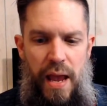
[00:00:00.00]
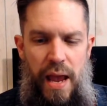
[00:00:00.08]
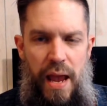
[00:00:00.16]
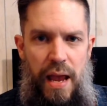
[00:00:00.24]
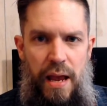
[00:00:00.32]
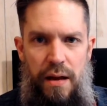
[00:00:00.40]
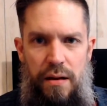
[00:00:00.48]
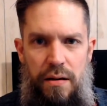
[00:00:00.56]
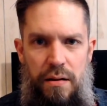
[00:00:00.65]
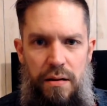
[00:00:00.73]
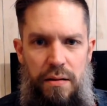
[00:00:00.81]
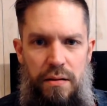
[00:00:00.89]

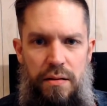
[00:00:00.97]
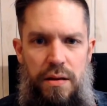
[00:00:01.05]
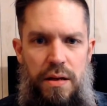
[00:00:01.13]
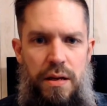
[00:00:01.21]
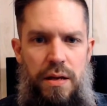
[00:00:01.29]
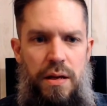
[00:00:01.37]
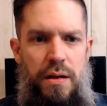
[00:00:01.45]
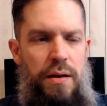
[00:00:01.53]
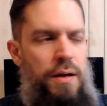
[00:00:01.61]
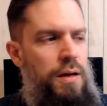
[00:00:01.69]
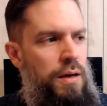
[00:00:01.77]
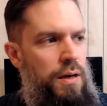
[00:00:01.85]
And the
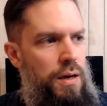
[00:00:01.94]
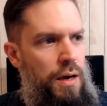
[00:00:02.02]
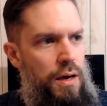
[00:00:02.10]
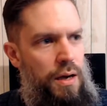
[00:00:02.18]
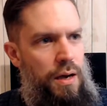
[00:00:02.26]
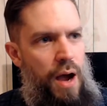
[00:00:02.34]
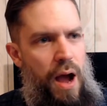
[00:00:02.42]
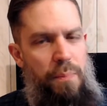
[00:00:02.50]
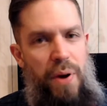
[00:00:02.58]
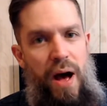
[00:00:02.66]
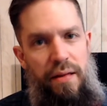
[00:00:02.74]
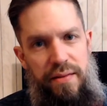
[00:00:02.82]

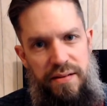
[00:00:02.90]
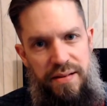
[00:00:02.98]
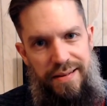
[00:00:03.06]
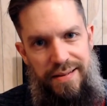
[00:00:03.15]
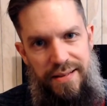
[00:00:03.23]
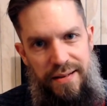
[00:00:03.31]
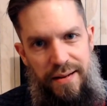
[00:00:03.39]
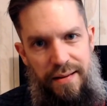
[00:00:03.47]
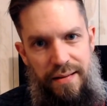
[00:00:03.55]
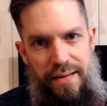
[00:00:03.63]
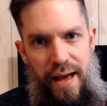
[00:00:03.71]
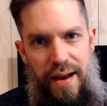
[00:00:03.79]
hypothesis
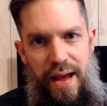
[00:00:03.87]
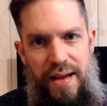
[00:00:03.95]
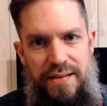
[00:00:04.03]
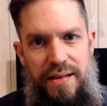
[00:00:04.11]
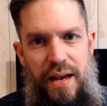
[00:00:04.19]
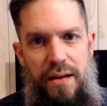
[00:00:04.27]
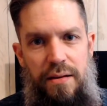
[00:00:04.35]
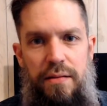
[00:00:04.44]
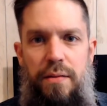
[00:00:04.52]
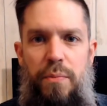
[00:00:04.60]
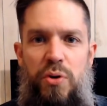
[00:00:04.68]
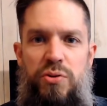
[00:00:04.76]
that has gained
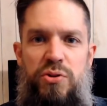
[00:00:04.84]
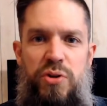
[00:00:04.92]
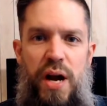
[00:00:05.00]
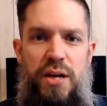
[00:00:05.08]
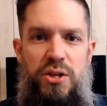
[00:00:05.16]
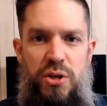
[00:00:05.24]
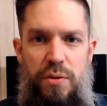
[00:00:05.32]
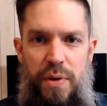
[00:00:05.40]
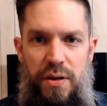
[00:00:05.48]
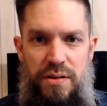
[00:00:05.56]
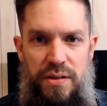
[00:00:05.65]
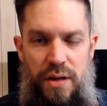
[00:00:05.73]
the most traction
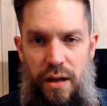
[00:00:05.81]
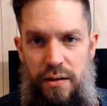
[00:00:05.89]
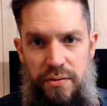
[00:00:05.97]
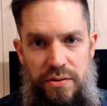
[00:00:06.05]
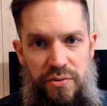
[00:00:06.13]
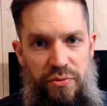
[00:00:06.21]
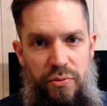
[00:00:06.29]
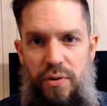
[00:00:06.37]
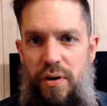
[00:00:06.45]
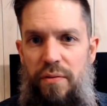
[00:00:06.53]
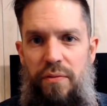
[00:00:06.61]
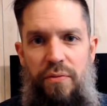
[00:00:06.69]
among scholars
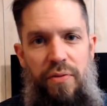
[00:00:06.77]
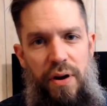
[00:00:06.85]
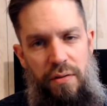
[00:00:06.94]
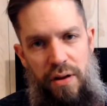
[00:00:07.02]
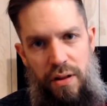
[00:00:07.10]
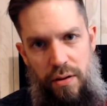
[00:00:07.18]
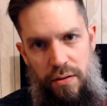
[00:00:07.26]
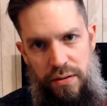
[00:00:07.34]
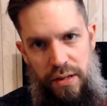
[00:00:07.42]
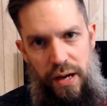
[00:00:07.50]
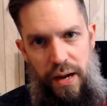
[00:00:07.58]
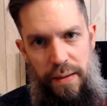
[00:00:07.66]
for a very long
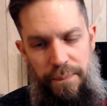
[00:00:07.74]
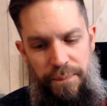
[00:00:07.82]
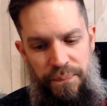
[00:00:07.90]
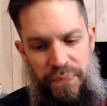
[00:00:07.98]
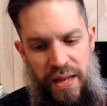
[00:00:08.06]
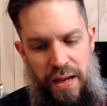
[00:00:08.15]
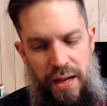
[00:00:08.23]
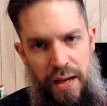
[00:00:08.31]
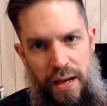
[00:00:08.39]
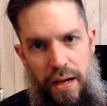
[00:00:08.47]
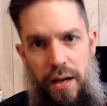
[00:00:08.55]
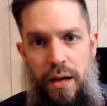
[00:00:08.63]
time
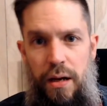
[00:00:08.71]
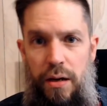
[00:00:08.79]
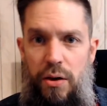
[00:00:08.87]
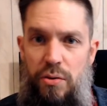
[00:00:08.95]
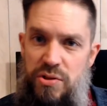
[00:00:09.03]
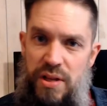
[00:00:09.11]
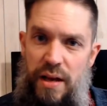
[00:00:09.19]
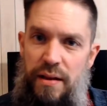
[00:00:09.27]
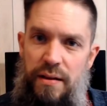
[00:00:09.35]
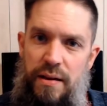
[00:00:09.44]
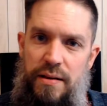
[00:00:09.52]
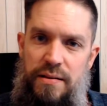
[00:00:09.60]
goes like
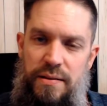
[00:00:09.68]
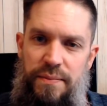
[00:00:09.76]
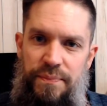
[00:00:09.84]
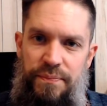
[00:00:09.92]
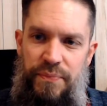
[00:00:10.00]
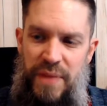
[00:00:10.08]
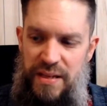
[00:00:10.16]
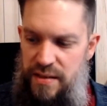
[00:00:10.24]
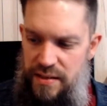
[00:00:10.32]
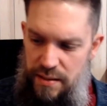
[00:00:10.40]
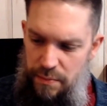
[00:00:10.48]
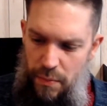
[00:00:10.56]
this. It
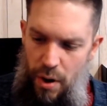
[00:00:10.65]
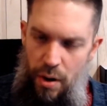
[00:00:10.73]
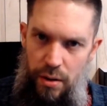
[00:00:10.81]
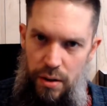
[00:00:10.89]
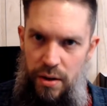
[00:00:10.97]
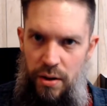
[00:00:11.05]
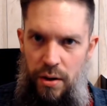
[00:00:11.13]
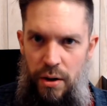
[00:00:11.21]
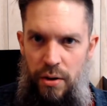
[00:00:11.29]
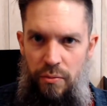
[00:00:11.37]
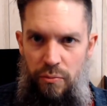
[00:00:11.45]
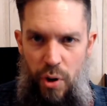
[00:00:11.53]
says that Mark
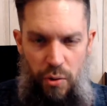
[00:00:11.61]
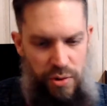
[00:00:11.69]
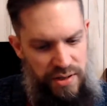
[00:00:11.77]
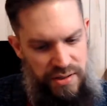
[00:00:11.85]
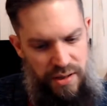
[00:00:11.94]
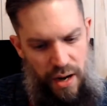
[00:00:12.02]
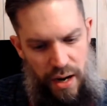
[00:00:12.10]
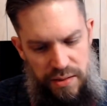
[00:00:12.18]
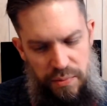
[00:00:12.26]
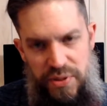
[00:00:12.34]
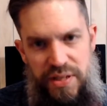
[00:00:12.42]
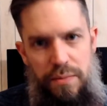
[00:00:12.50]
wrote his
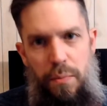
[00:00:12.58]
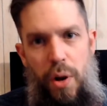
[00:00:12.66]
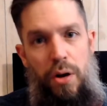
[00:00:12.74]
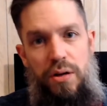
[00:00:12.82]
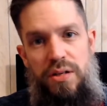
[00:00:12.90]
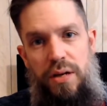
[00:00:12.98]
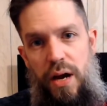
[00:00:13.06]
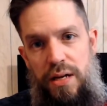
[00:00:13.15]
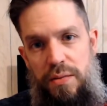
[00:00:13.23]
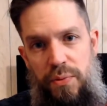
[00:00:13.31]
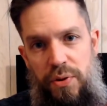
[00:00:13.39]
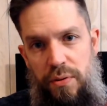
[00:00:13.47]
gospel. See, Mark's
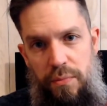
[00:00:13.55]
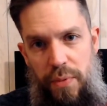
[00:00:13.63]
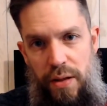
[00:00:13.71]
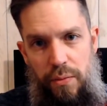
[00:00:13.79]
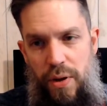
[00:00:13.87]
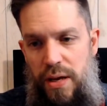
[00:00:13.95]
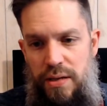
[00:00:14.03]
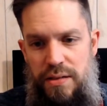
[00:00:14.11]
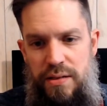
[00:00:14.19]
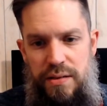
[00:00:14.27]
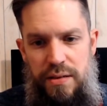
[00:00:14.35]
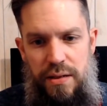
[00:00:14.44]
gospel, by the way,
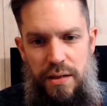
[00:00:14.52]
is